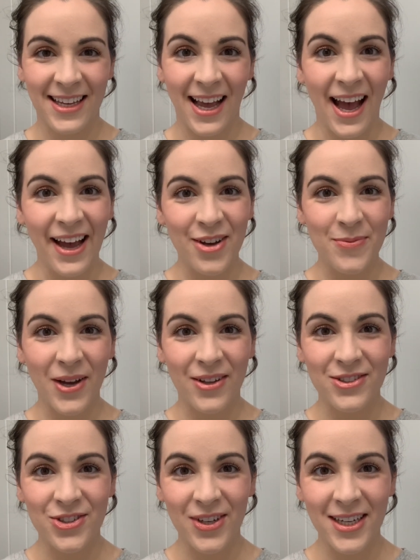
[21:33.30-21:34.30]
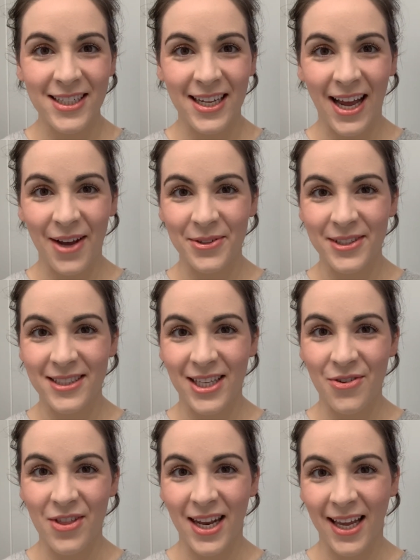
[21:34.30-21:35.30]
I hope y'all enjoyed, and I will see you in
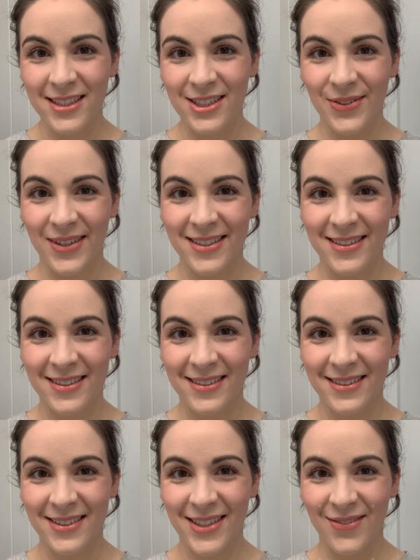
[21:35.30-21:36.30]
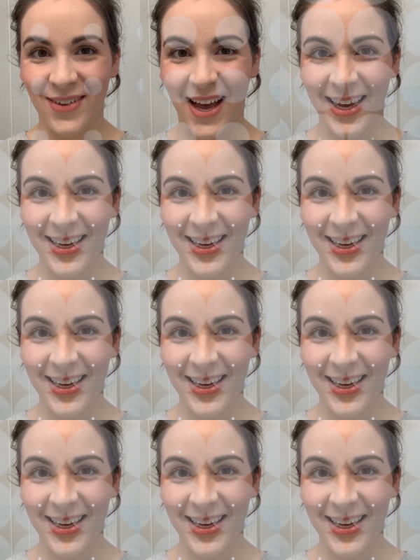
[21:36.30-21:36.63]
the next one. Bye.